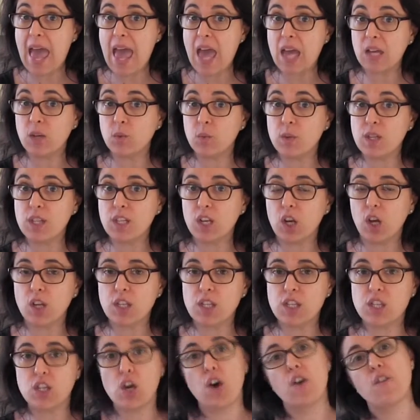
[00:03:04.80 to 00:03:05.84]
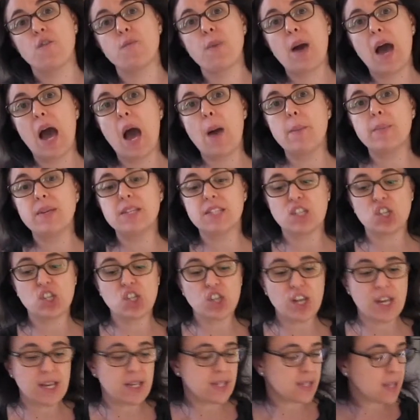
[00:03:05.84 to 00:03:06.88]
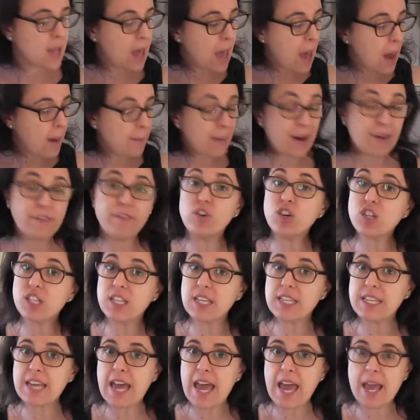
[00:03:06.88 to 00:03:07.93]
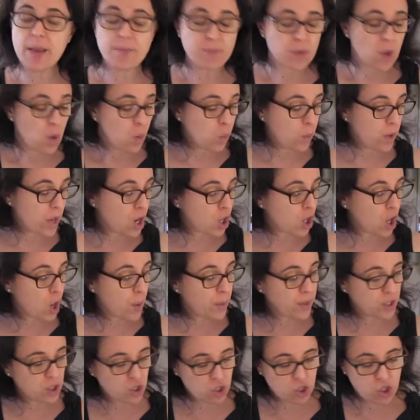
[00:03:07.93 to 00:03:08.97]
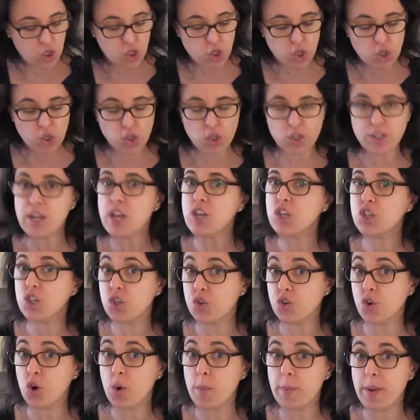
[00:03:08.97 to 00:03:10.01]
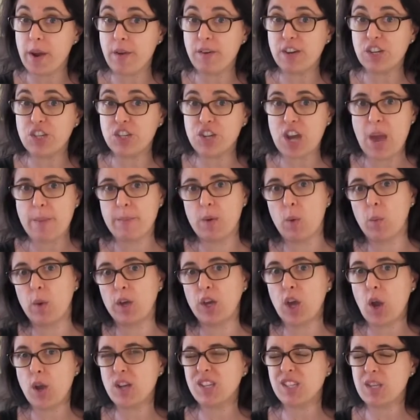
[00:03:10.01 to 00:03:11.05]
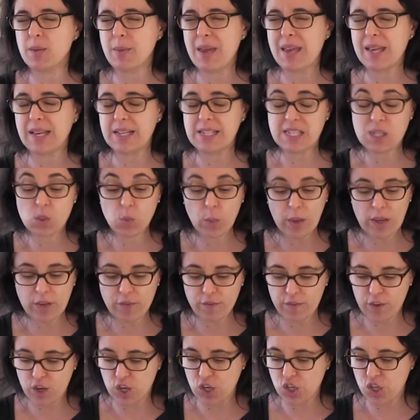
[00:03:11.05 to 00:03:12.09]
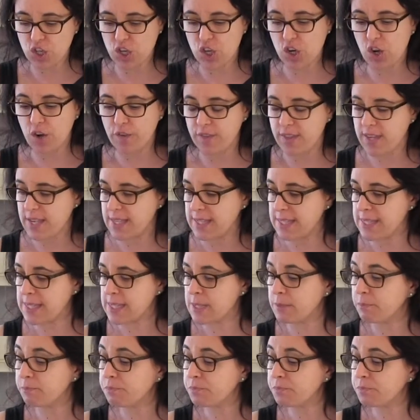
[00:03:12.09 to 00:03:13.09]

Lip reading: and with lots of Parmesan cheese. But for today, we are going to use strawberry jam, and we're going to make a sweet version of this.